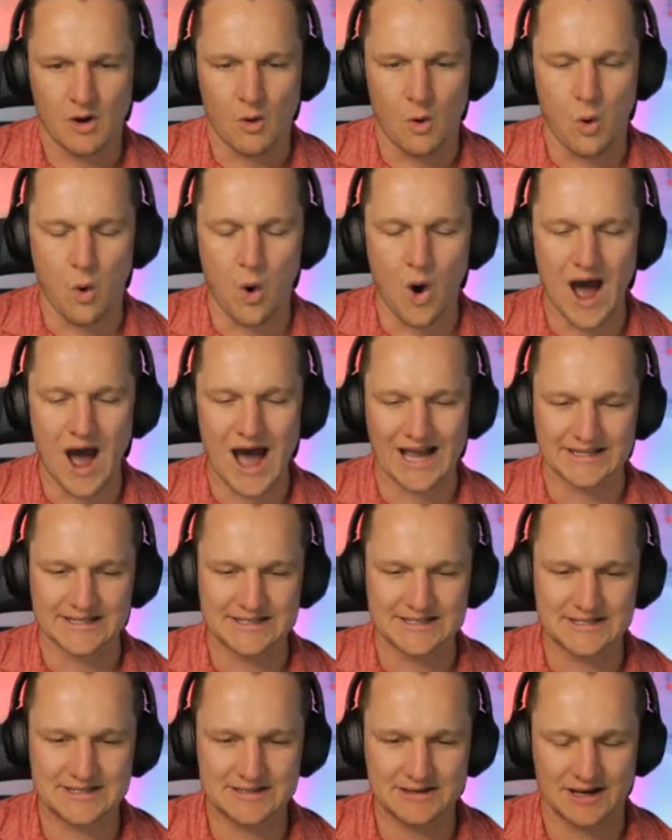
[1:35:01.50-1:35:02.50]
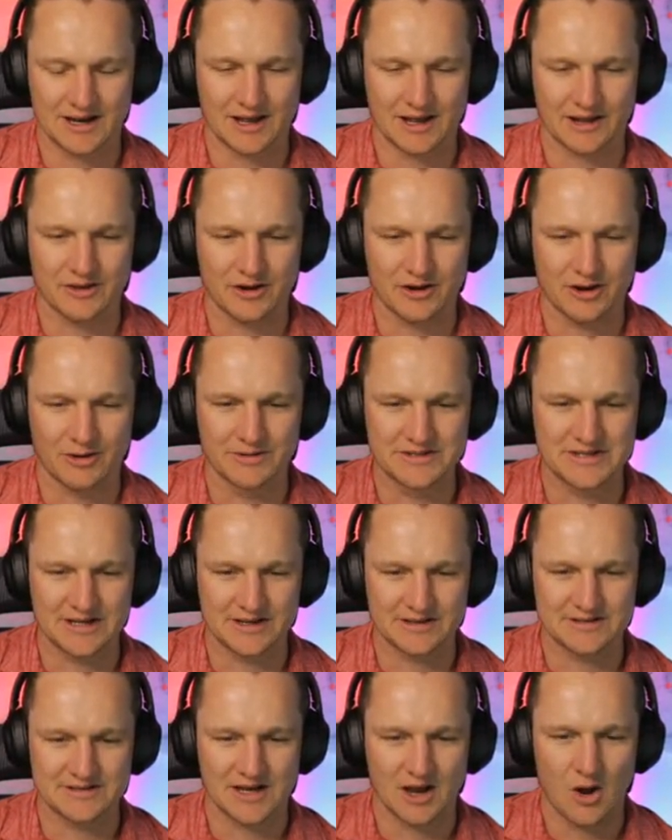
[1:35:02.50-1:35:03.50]
White. I like the
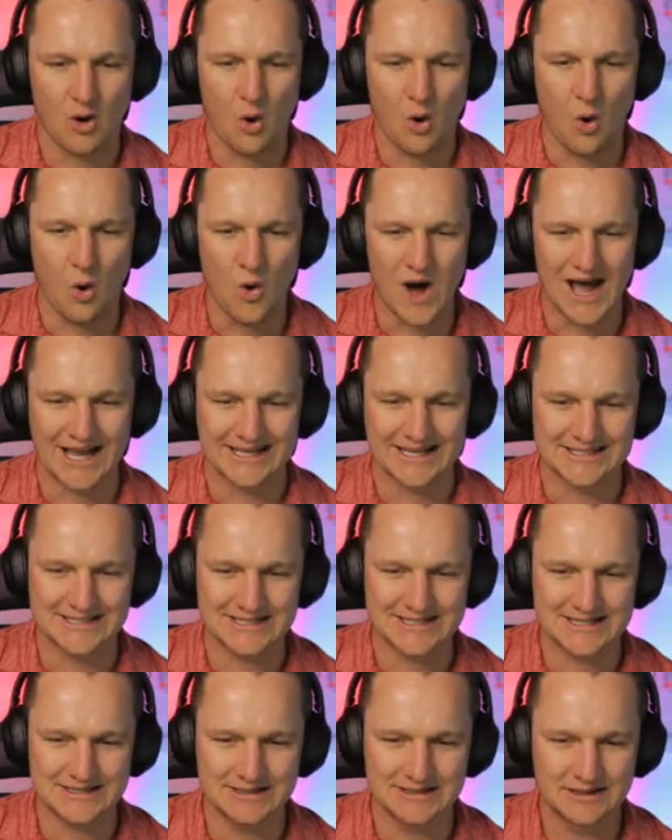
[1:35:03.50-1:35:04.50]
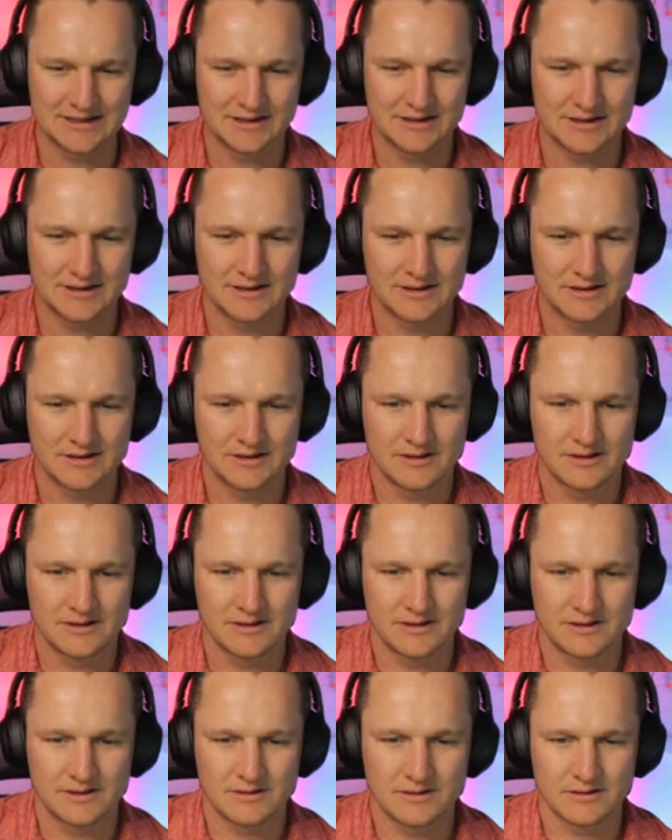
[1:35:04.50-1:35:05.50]
commentator. White.
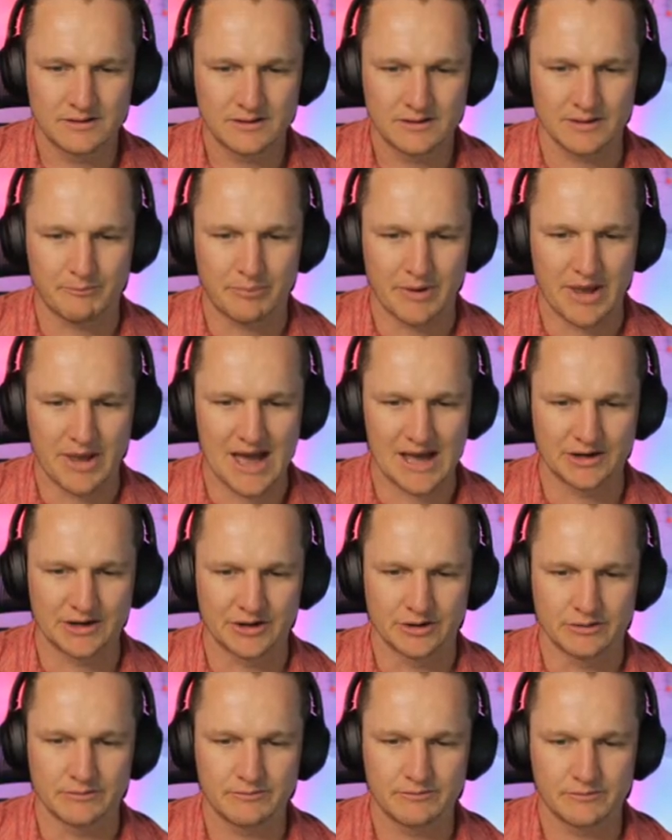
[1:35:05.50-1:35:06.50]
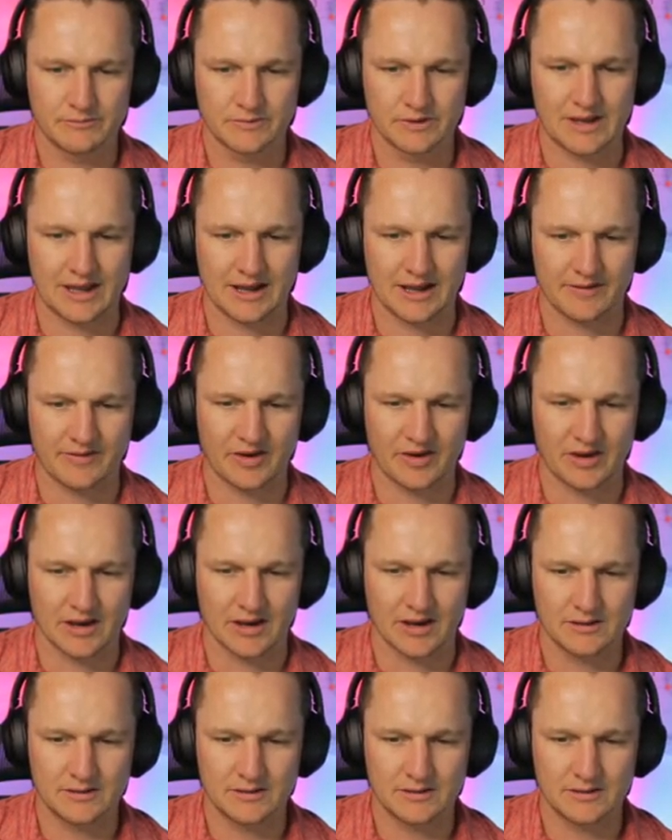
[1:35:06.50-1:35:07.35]
Kebano. Nketiah.